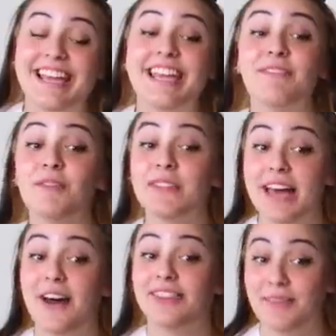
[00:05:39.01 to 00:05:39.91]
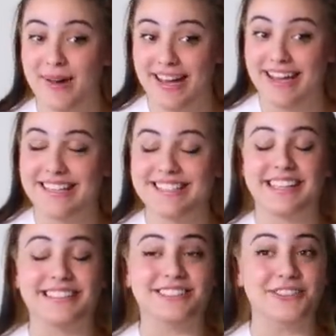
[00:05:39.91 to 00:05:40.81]
Even without the bias,
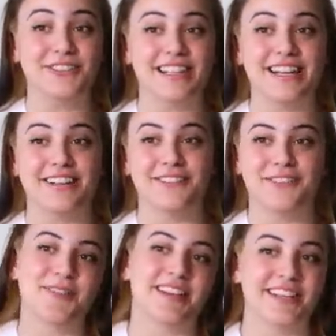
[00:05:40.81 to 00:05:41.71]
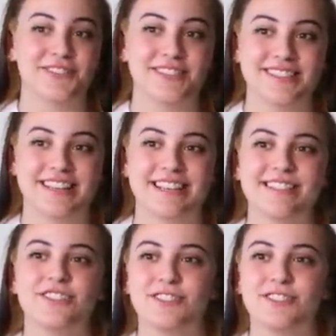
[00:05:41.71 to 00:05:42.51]
I do think Romanian was the sexiest,